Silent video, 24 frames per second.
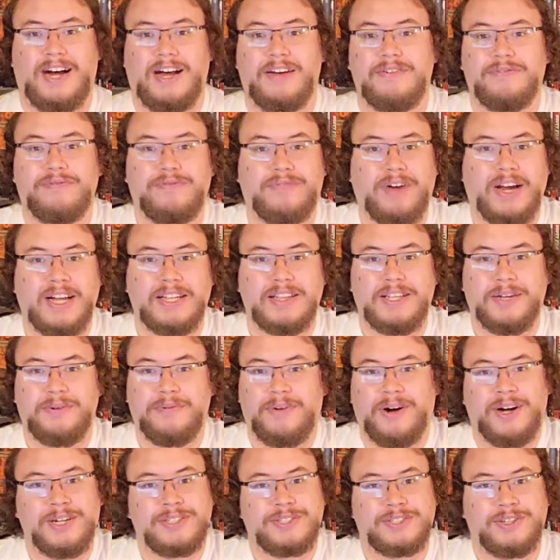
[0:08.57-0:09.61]
I finally
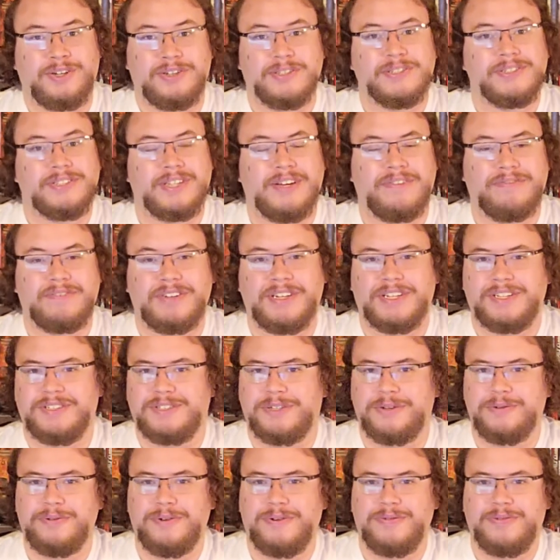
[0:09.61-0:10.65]
watched all
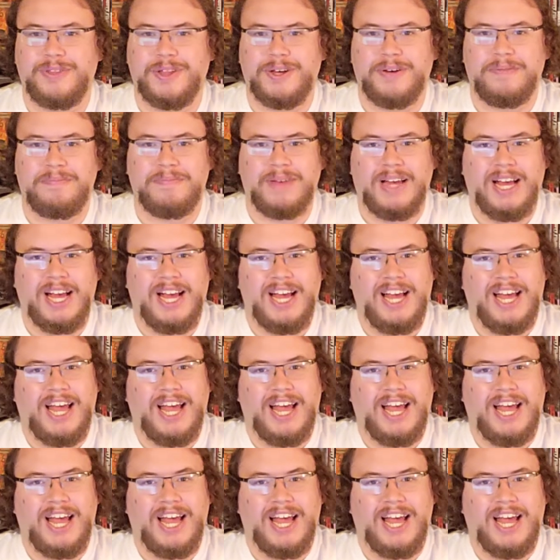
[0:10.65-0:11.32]
72 of them,